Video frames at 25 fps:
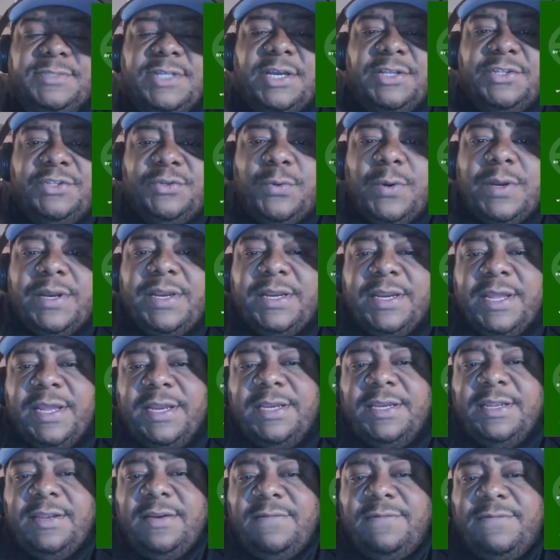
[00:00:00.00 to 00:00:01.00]
a
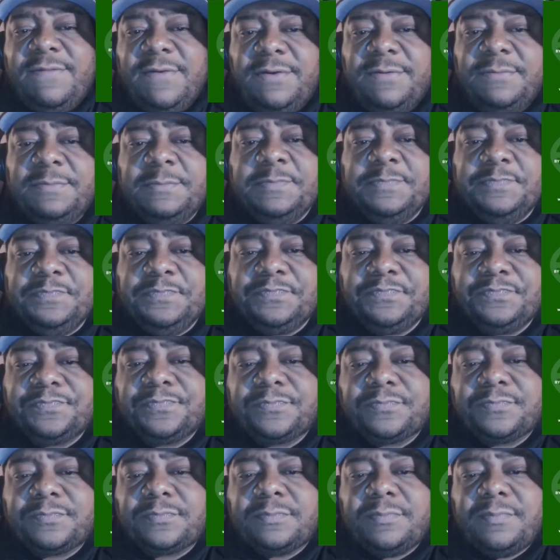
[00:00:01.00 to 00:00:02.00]
2019 film,
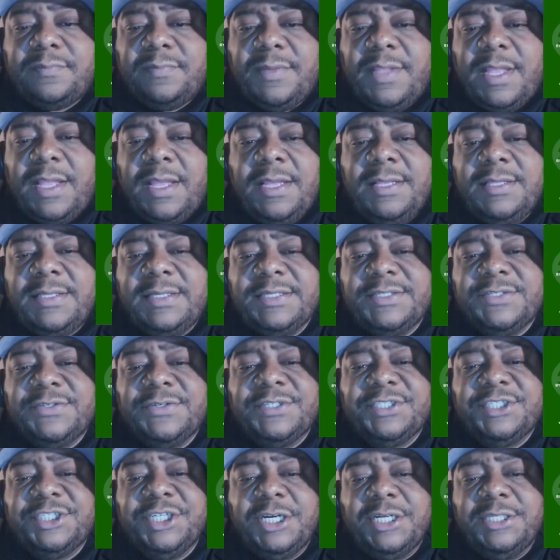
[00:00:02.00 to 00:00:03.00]
a
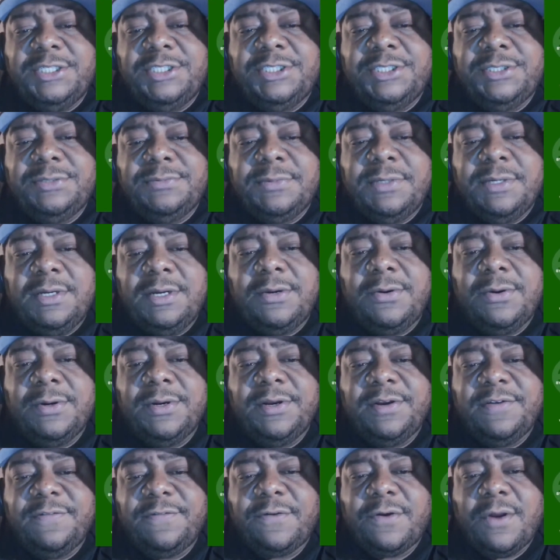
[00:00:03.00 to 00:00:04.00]
district judge,
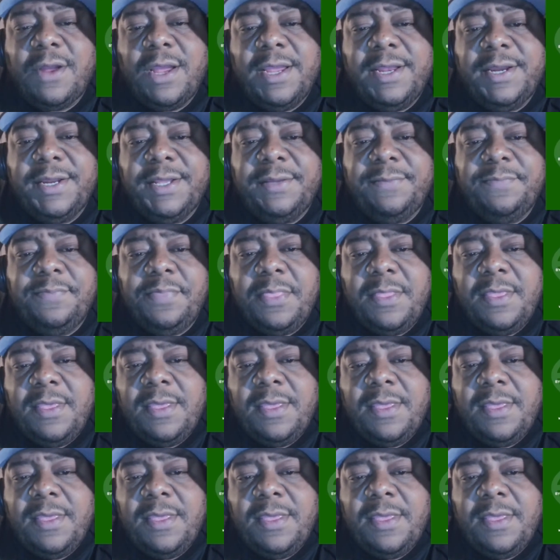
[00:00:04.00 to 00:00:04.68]
according to Variety,